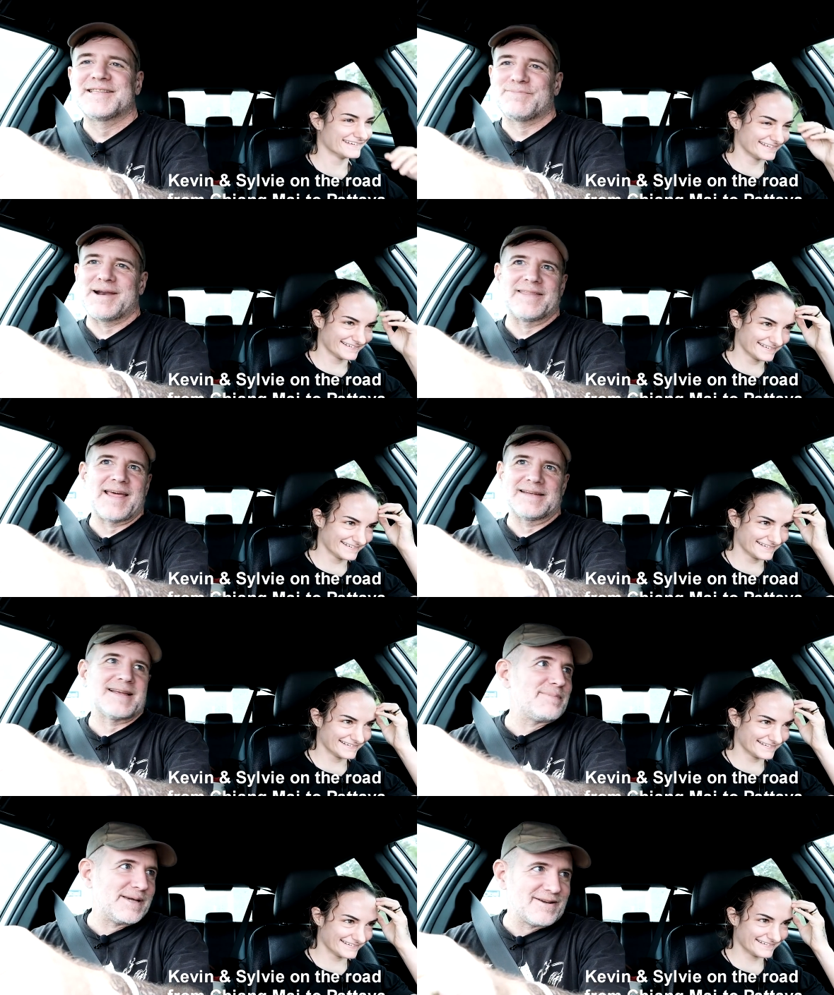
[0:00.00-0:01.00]
Speaker 1: spring that
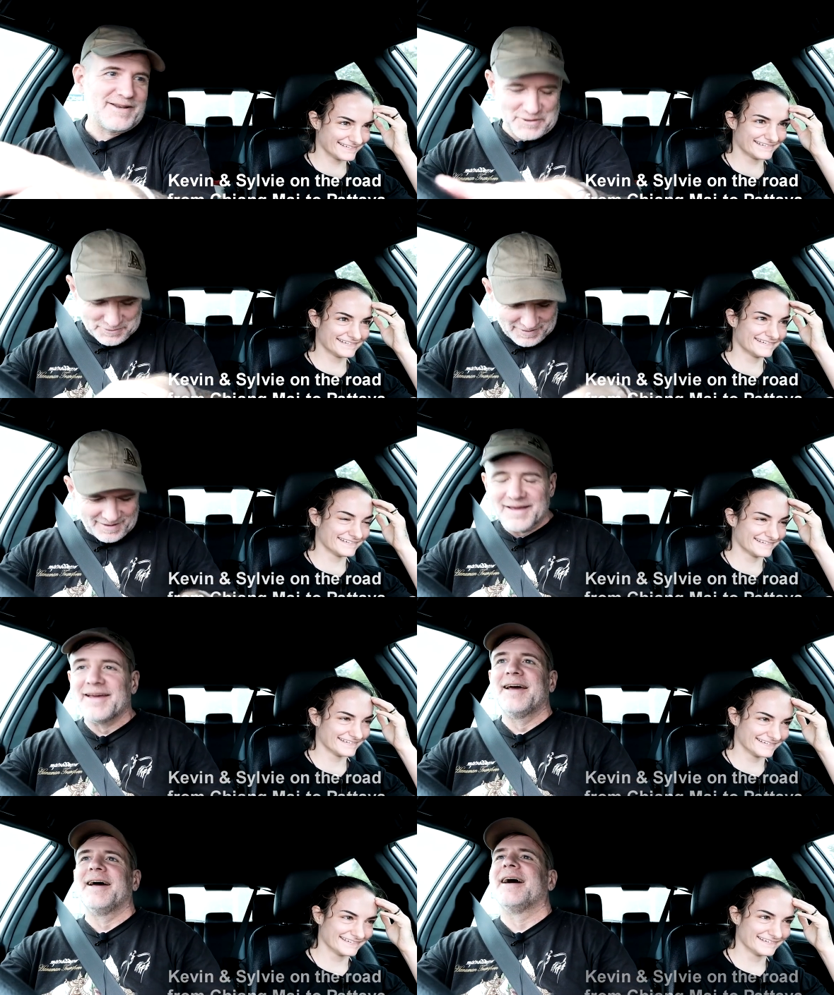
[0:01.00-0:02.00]
topic on you.
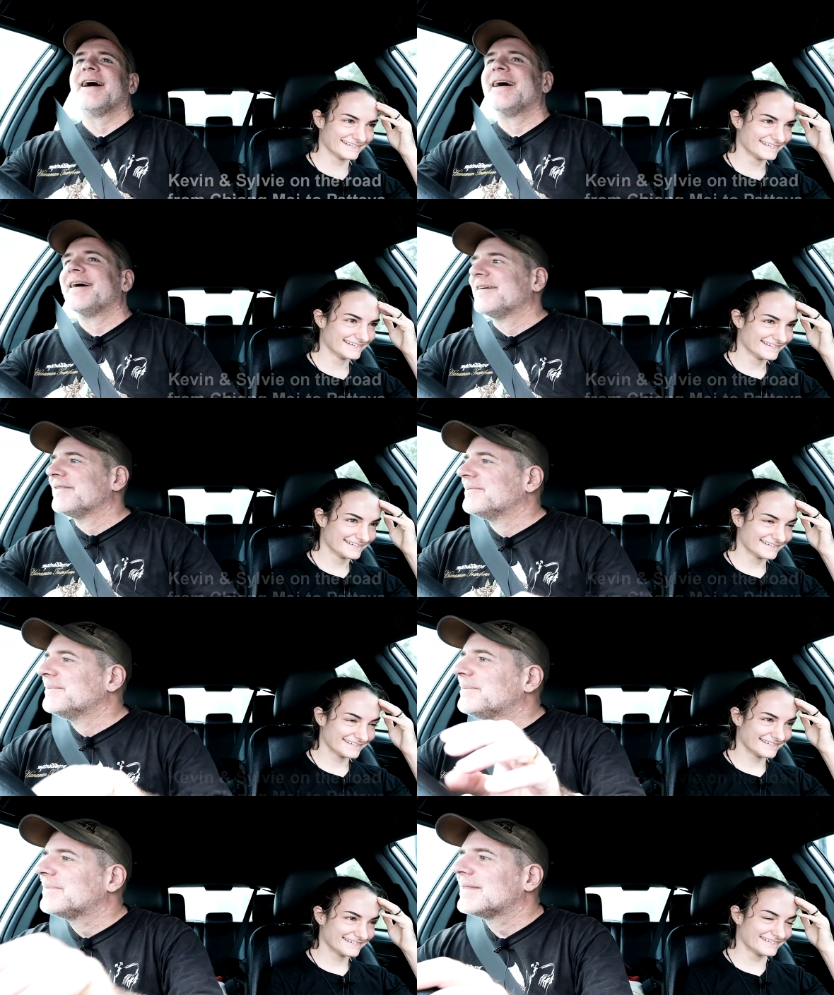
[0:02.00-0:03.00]

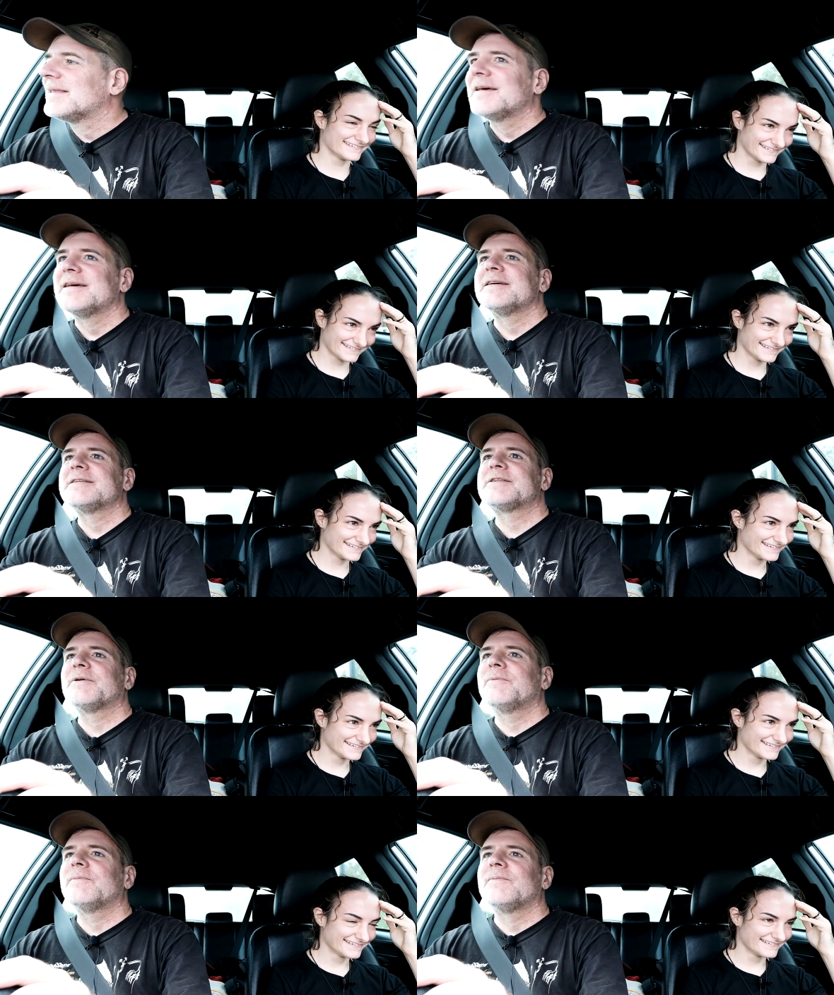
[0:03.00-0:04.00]
Um,
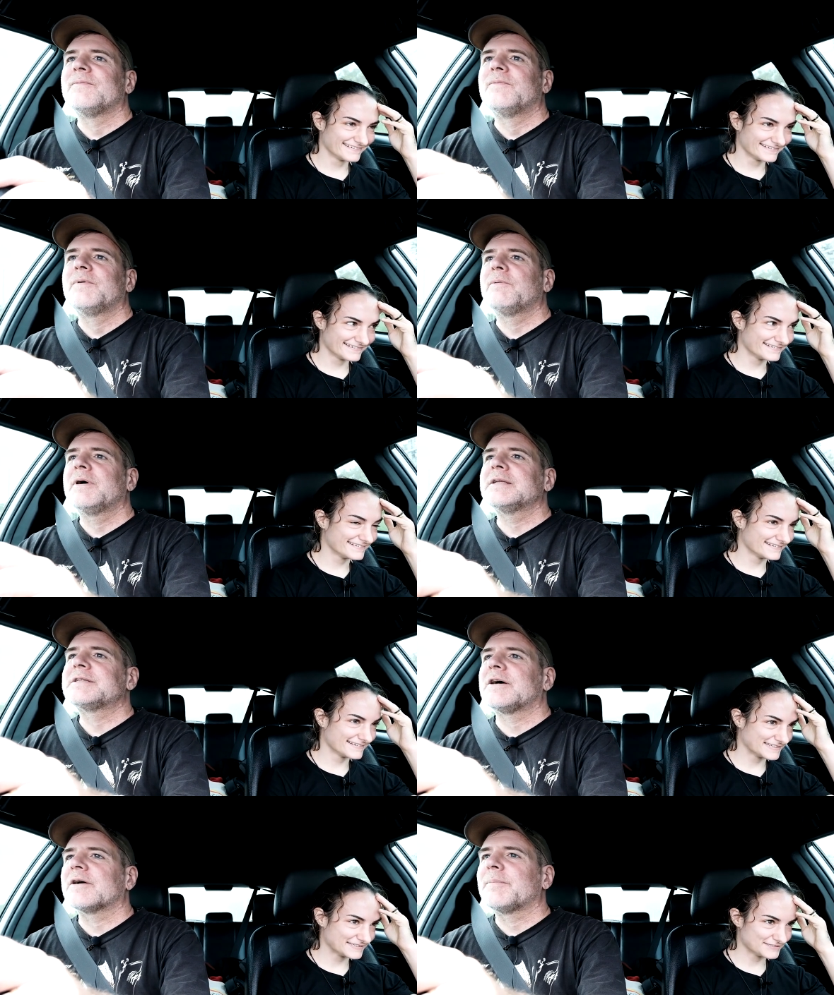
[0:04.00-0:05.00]
so we wanted
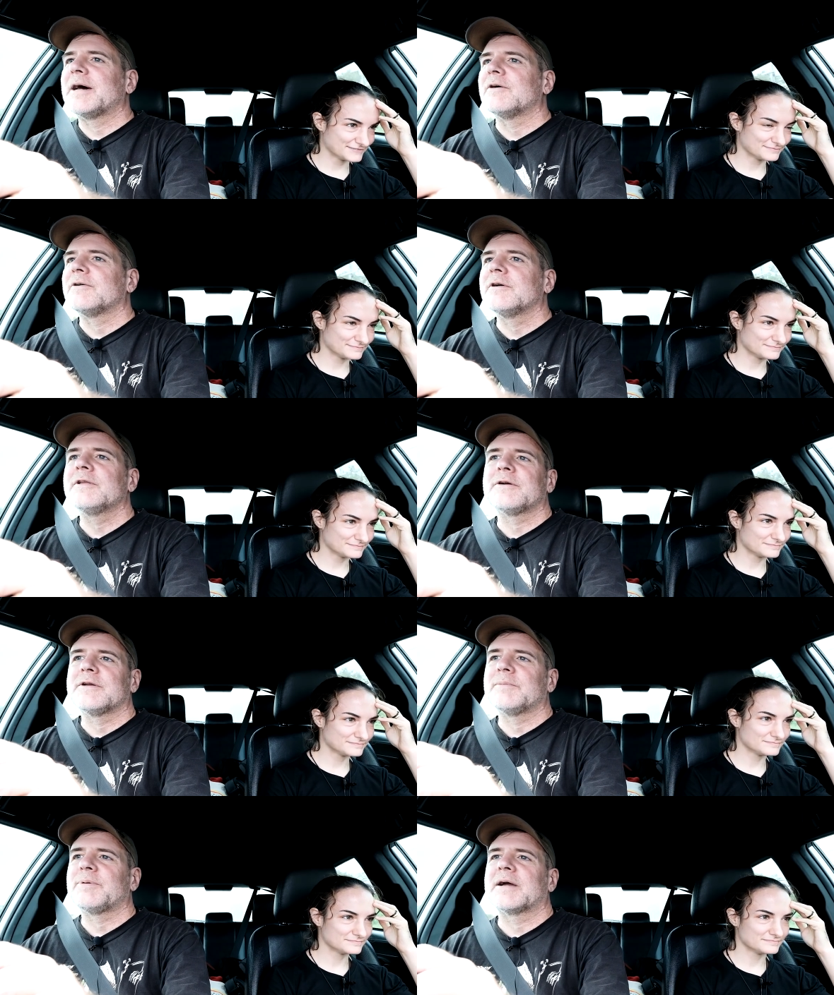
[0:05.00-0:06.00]
to talk about earlier
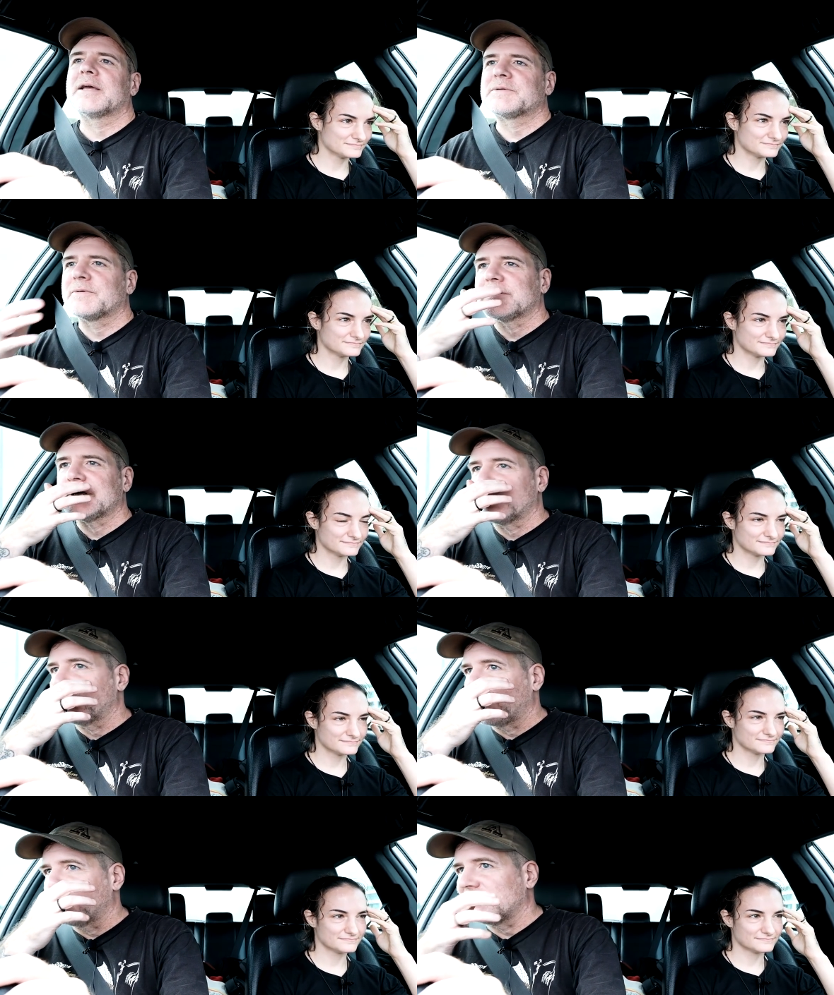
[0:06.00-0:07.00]
in the podcast. We were talking
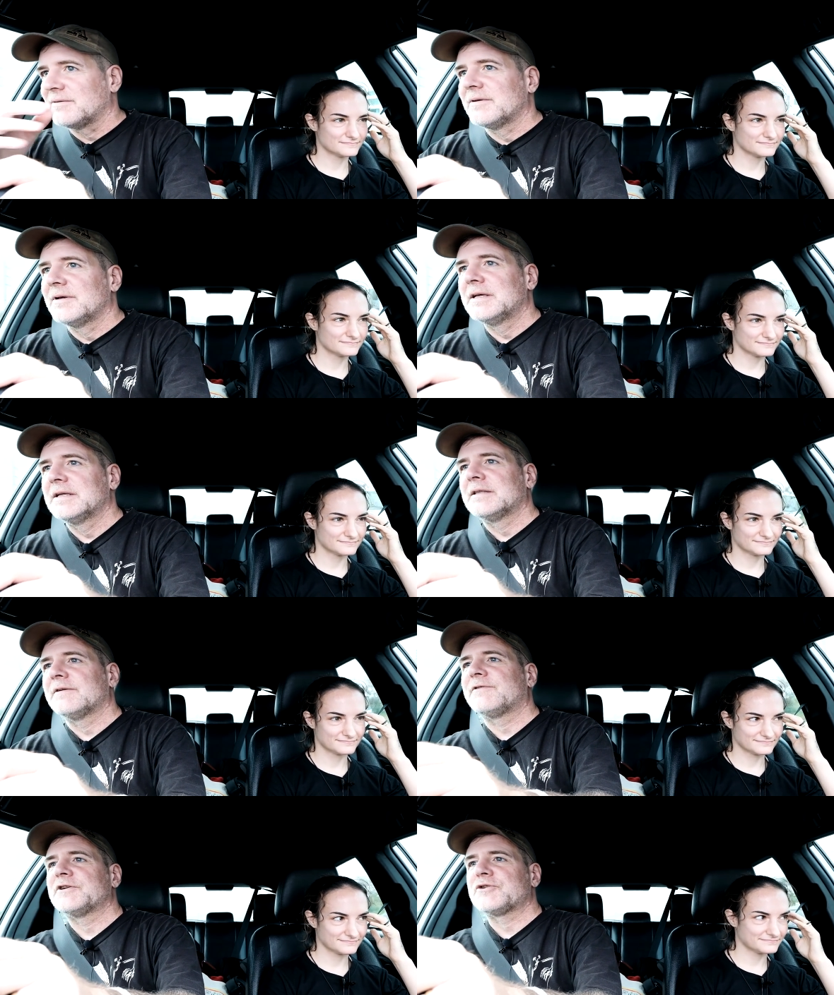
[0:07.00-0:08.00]
about
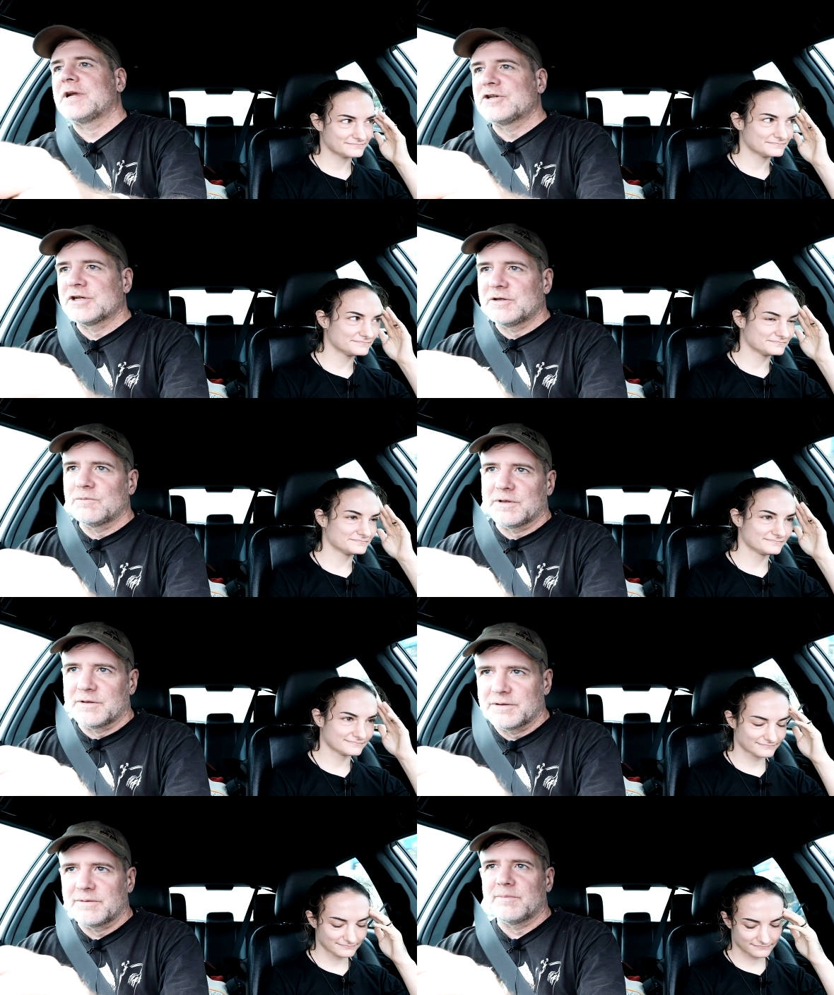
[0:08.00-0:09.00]
frustration with
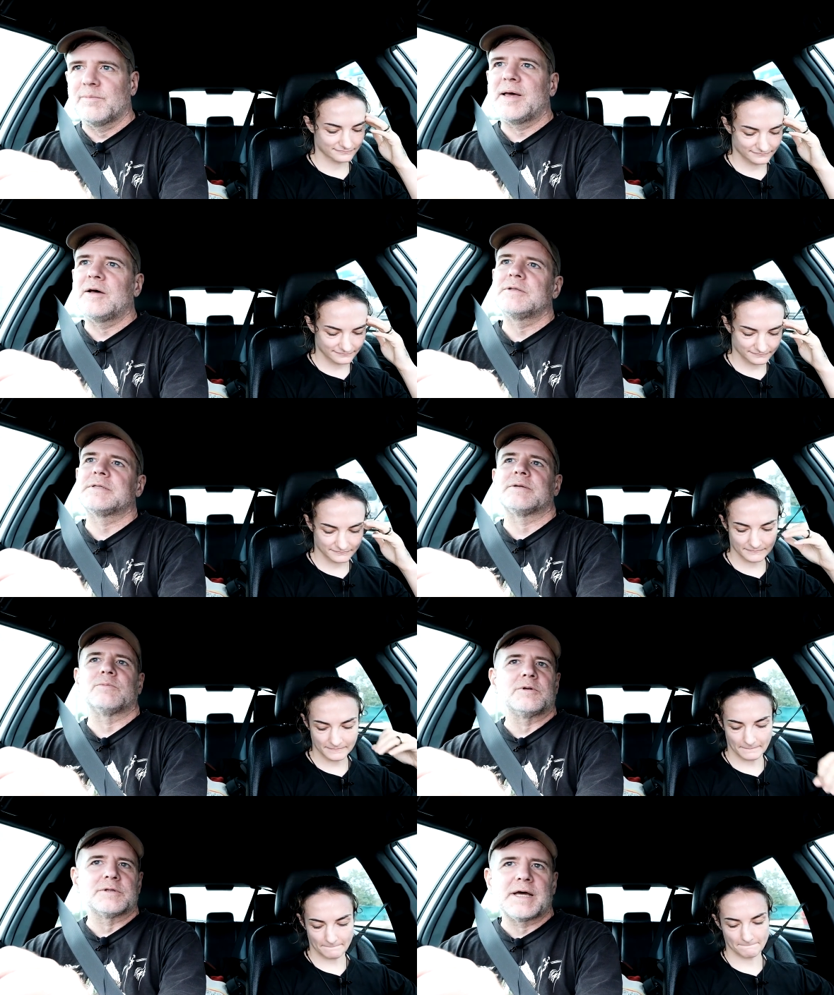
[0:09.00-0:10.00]
belts and world